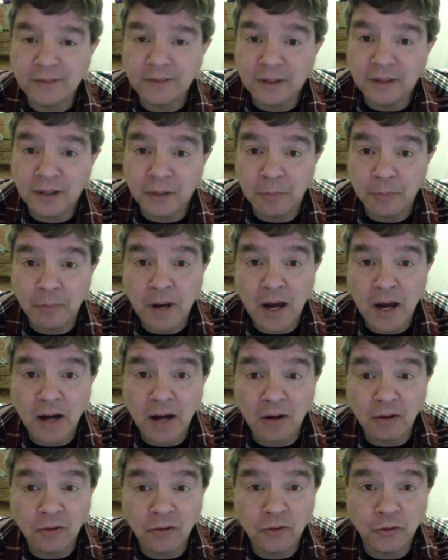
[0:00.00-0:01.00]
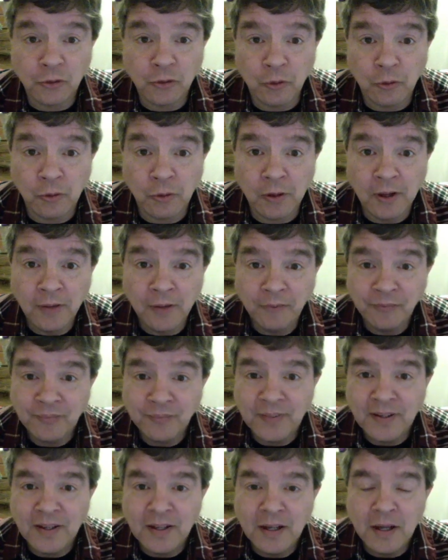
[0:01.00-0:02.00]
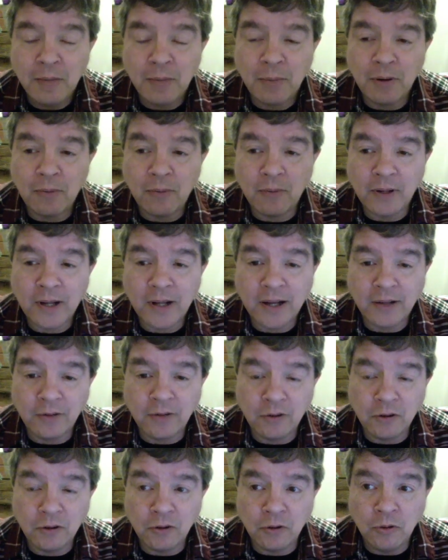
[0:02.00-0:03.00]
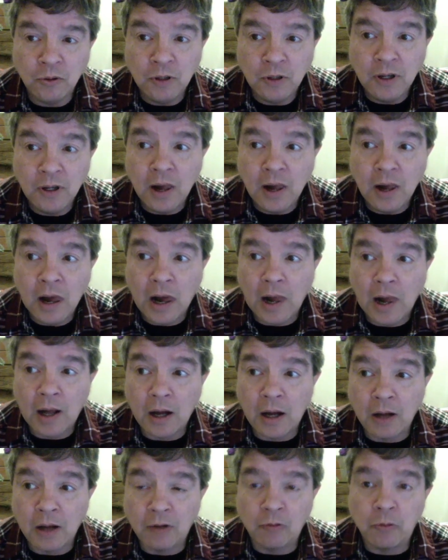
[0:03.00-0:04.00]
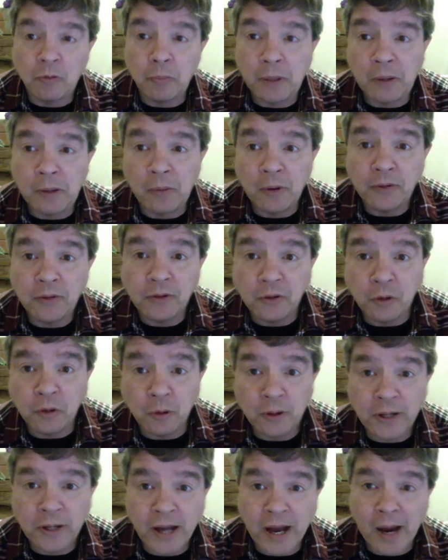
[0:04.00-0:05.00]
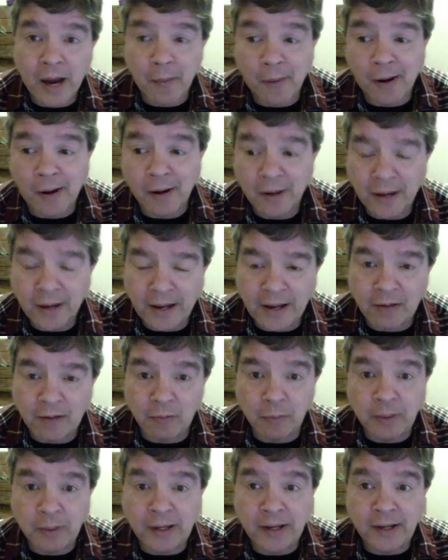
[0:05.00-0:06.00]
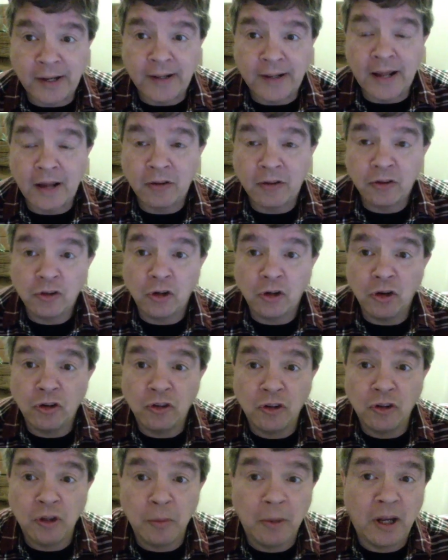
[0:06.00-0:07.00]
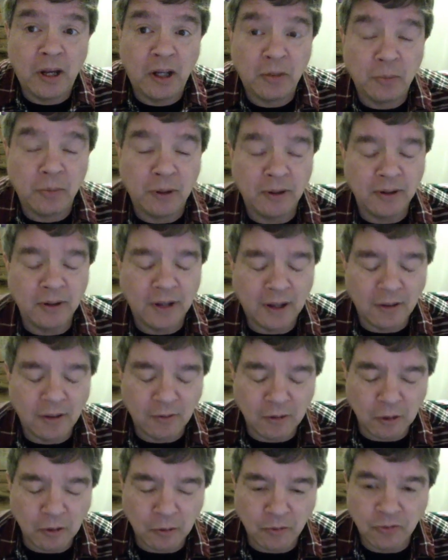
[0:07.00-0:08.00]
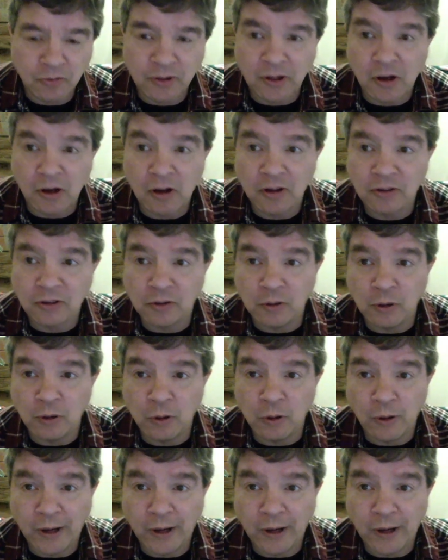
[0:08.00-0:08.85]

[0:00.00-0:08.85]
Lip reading: model soon, but when I do, it will be with the new camera, and it'll be downstairs in the basement, and you'll see all the glory.